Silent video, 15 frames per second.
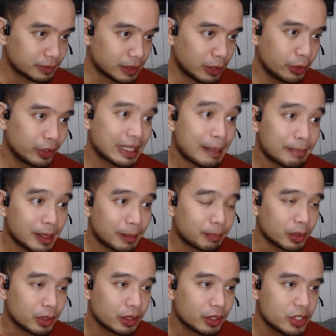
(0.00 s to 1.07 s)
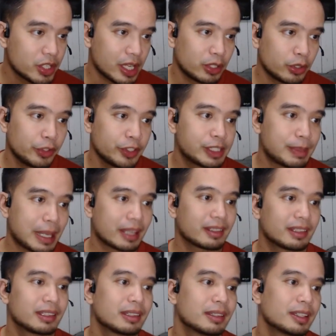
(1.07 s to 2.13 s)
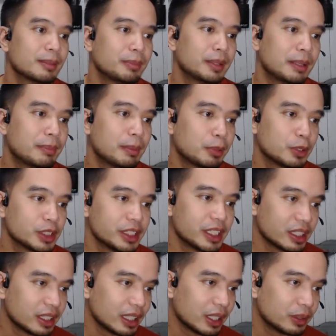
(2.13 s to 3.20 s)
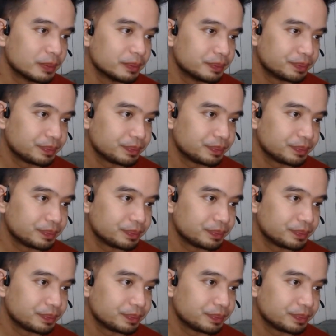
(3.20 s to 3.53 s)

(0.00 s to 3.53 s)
Ano yung laptop mo? Jay, ano yung specs? Post it down.